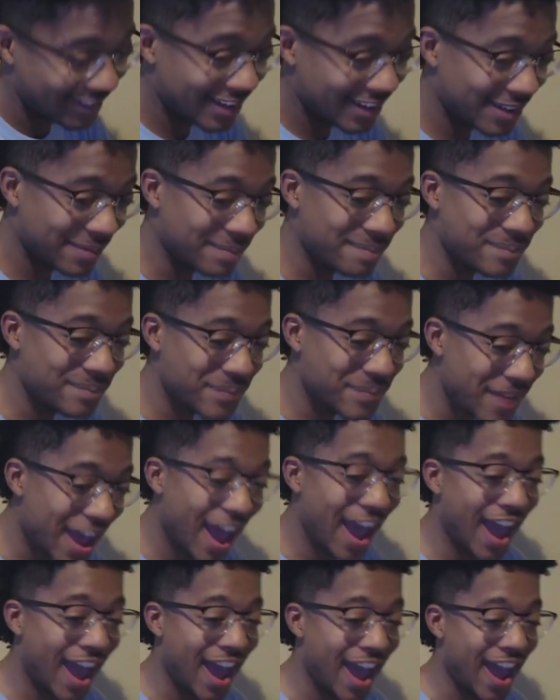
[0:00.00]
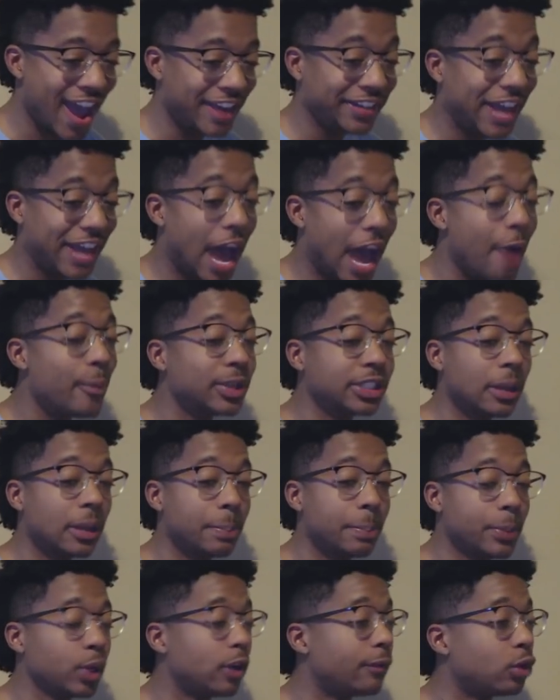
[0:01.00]
Man, that was a
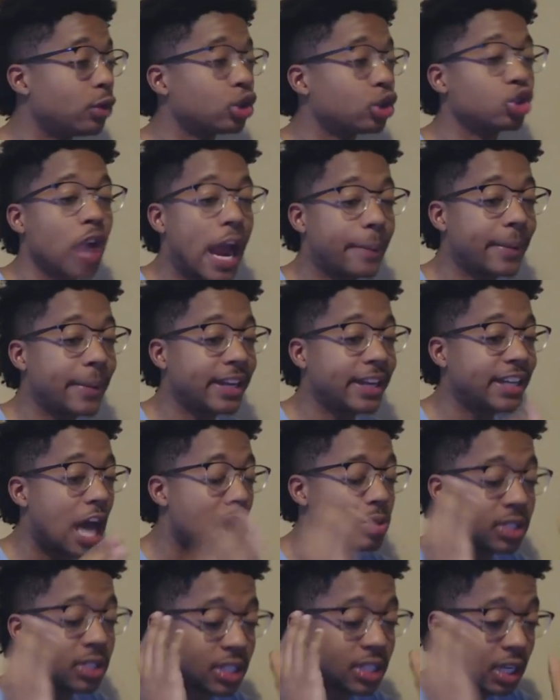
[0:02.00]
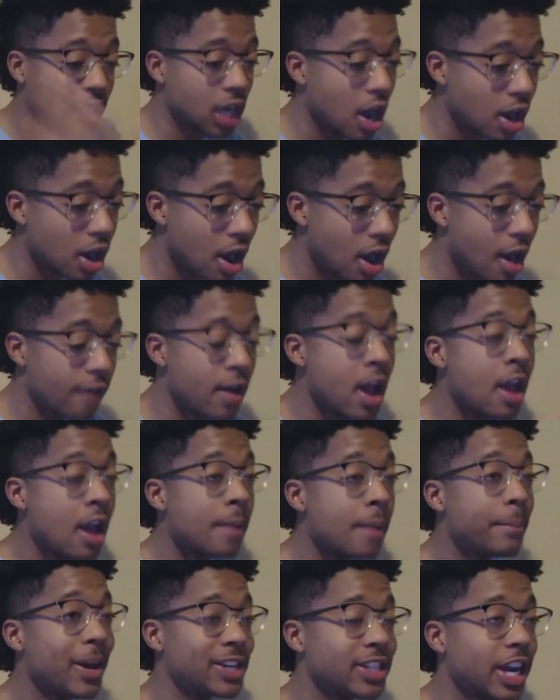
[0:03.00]
beautiful track, man. That was The Cut Off
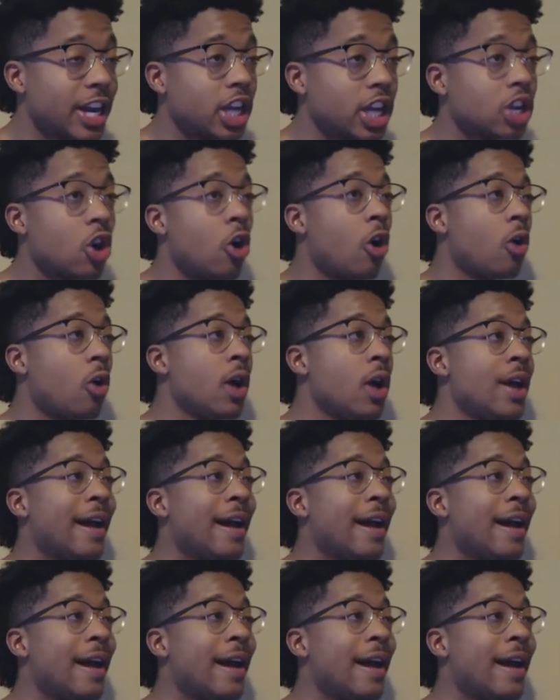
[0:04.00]
by J. Cole.